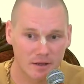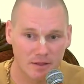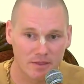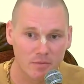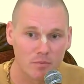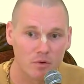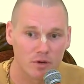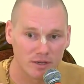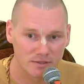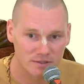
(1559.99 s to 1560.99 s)
that the moon
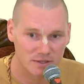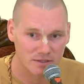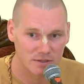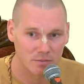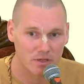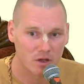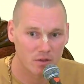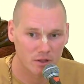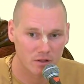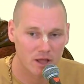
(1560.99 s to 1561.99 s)
exists beyond
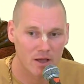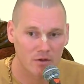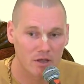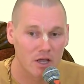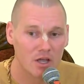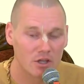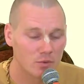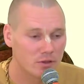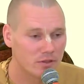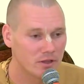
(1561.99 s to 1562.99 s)
the cloud, you
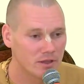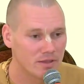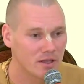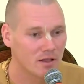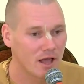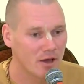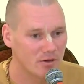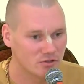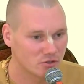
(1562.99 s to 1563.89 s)
would think that the cloud is the